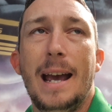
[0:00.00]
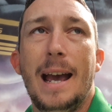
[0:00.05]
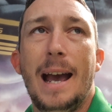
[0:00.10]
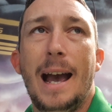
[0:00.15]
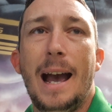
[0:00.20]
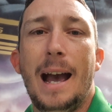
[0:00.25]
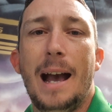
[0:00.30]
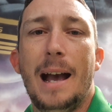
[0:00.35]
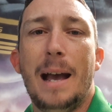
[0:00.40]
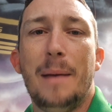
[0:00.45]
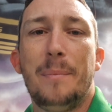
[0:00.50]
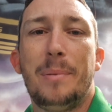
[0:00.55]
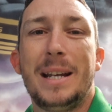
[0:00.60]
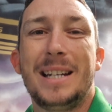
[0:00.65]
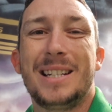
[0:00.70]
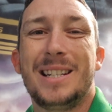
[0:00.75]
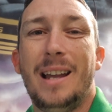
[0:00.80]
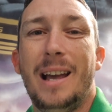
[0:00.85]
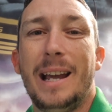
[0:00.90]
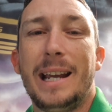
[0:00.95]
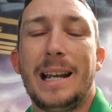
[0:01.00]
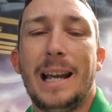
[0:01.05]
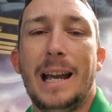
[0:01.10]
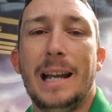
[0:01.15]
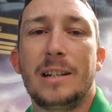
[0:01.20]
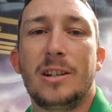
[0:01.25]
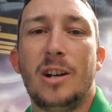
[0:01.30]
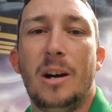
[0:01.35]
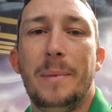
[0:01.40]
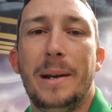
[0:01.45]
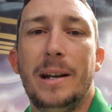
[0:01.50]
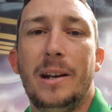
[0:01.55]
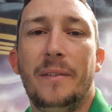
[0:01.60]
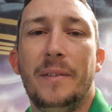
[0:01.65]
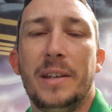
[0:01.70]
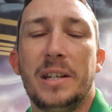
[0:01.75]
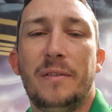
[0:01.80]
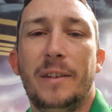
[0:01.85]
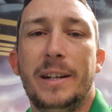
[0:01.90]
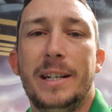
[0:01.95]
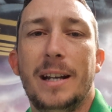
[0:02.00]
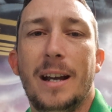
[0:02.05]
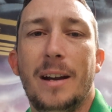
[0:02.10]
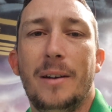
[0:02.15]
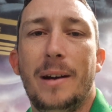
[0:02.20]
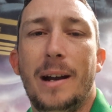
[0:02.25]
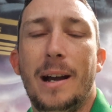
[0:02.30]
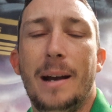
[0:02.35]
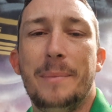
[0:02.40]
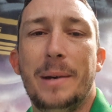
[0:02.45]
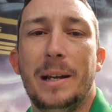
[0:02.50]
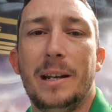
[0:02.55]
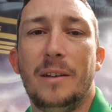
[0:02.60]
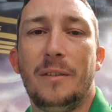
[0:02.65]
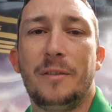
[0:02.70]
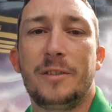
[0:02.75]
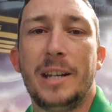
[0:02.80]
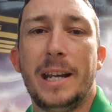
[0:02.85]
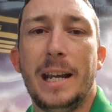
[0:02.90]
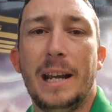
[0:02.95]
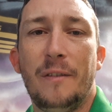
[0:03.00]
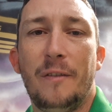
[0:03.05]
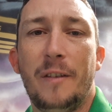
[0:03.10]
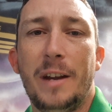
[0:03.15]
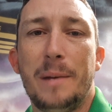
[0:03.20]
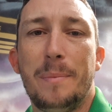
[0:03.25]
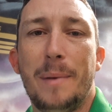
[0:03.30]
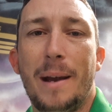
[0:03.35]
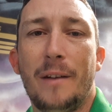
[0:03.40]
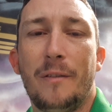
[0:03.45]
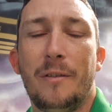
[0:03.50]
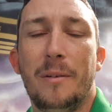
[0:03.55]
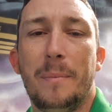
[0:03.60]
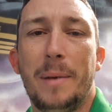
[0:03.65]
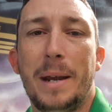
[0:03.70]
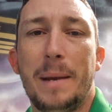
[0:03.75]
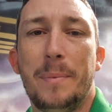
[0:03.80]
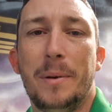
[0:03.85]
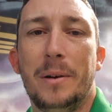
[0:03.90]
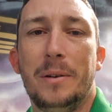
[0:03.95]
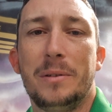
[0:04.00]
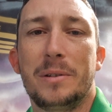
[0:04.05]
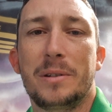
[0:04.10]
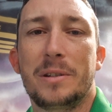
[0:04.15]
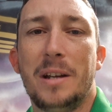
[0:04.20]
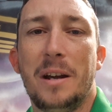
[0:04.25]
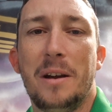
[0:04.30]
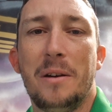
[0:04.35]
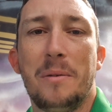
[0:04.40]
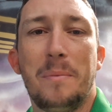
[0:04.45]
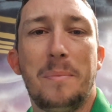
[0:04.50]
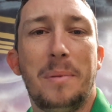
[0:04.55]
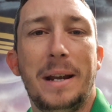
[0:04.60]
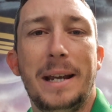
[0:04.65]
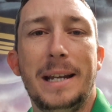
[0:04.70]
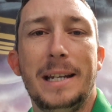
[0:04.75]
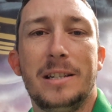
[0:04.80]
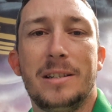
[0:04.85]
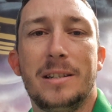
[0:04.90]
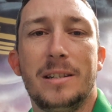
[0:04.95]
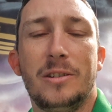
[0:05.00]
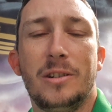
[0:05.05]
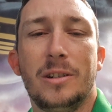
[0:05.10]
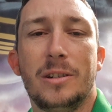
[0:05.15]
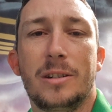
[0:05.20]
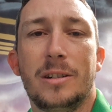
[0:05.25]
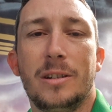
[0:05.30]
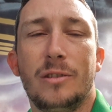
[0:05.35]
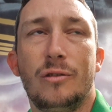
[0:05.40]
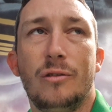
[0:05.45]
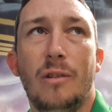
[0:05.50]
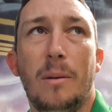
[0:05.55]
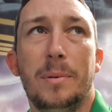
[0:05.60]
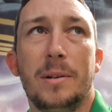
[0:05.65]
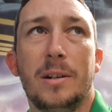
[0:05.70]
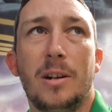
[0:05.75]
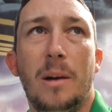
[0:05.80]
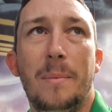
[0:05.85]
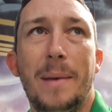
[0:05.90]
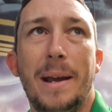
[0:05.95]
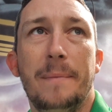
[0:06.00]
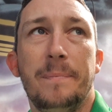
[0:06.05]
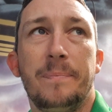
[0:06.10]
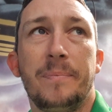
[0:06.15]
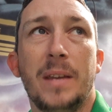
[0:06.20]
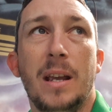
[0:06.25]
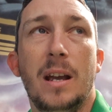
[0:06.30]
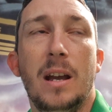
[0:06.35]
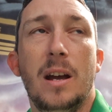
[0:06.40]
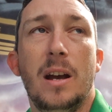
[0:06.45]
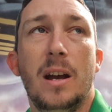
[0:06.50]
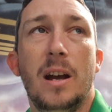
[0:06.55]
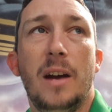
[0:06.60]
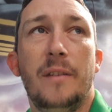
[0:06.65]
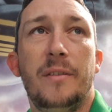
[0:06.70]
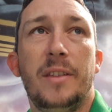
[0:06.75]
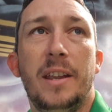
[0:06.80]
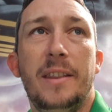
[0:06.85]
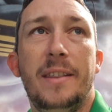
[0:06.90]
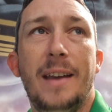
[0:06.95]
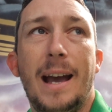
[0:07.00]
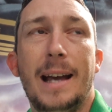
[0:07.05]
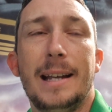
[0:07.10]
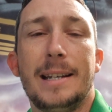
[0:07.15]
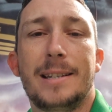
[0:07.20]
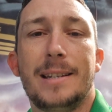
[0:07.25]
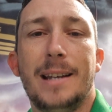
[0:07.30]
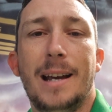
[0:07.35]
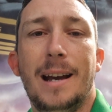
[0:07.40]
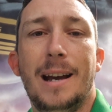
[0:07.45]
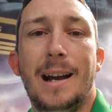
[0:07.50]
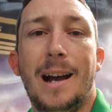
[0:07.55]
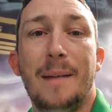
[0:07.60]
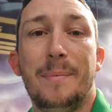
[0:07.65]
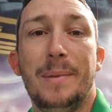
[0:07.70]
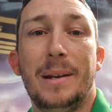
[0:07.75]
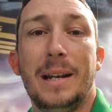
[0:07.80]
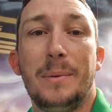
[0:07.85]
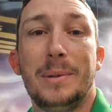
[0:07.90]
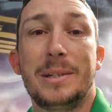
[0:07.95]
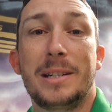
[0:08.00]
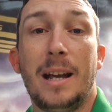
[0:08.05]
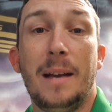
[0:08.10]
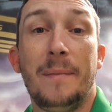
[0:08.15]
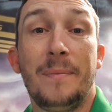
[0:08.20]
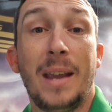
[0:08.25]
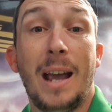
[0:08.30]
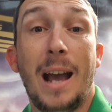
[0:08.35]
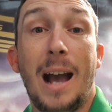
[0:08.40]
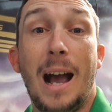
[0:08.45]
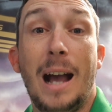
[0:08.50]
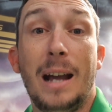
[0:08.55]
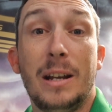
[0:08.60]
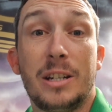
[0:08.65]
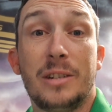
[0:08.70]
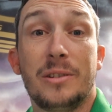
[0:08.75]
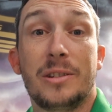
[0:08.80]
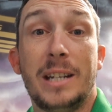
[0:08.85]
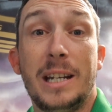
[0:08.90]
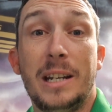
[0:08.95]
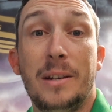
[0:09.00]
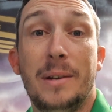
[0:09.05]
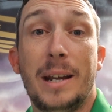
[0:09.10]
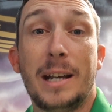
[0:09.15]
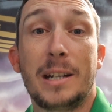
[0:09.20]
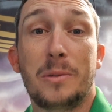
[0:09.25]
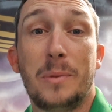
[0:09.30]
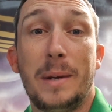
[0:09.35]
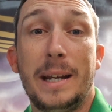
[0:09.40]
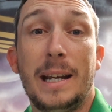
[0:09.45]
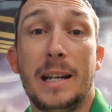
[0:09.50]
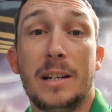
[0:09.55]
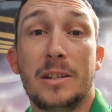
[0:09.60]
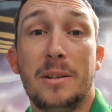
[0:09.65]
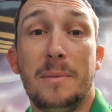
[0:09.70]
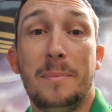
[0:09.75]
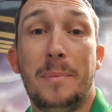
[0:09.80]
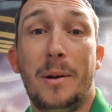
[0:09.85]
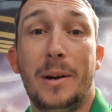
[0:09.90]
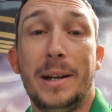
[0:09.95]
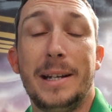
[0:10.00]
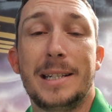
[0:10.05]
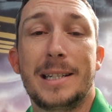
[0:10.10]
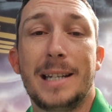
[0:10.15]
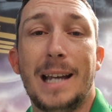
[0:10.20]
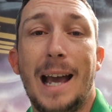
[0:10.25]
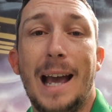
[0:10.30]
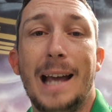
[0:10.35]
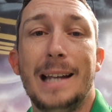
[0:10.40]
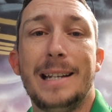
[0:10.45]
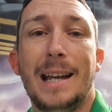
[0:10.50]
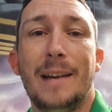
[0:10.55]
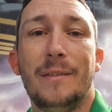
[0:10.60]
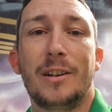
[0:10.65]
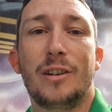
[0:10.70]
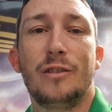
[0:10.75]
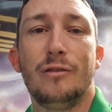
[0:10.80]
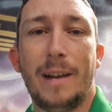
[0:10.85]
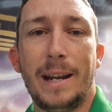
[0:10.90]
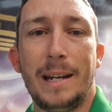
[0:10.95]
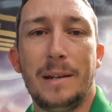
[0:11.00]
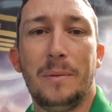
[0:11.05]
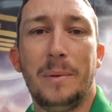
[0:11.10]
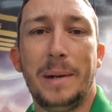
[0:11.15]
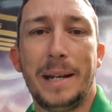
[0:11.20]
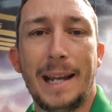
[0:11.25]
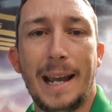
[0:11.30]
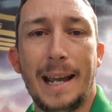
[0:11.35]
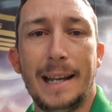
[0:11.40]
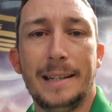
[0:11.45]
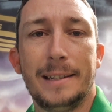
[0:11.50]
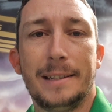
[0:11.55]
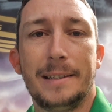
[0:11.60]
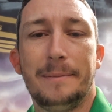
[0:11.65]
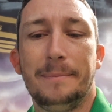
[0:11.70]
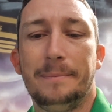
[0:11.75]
And please like and comment on this video. I love to hear feedback from people, so please just drop a comment. Other than that, I've been Lee Whitaker. I shall see you next week at some point, and have a great weekend.